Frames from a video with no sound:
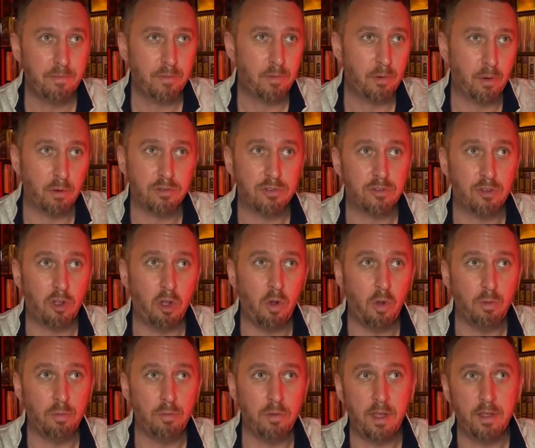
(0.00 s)
or
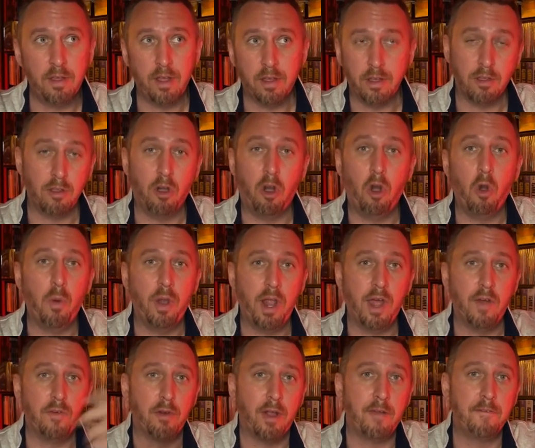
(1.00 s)
so ago,
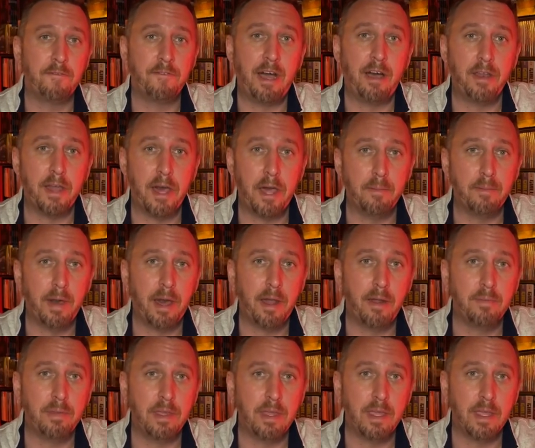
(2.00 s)
whenever I found out
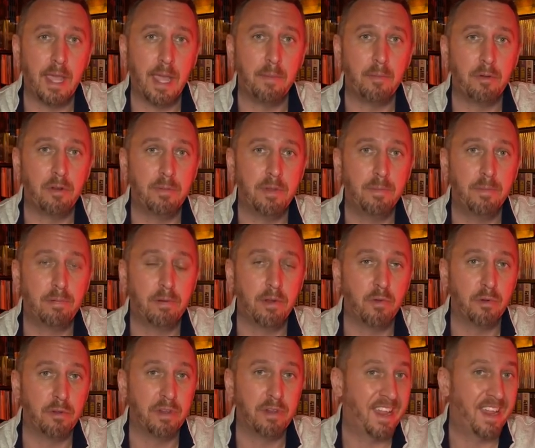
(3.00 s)
about it being able to be
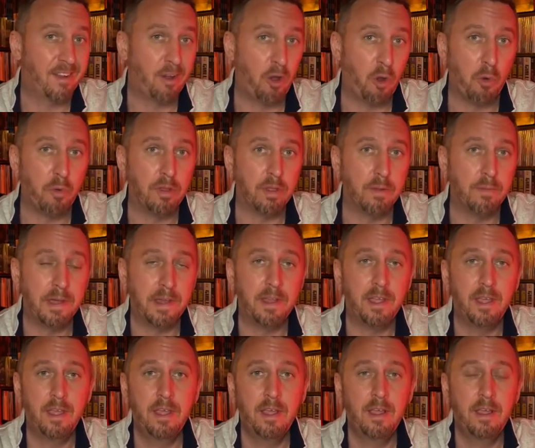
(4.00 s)
pre-ordered, it had already
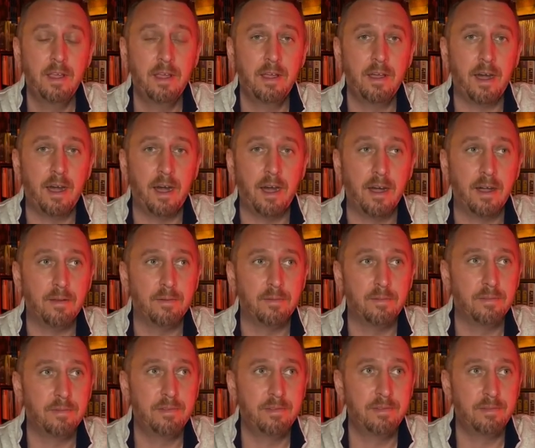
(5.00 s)
been uh,
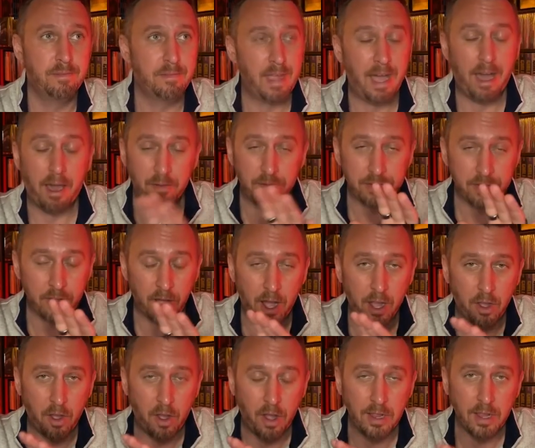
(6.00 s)
out of
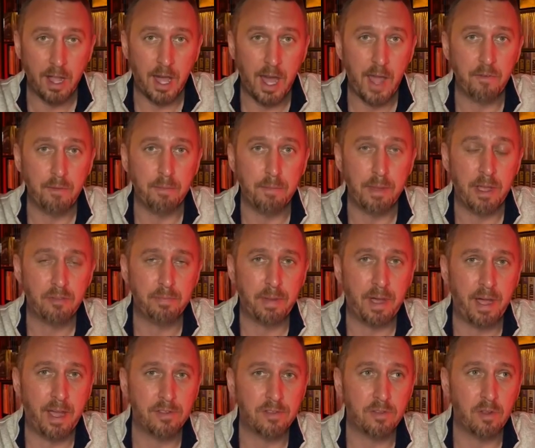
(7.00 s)
stock online from Best Buy.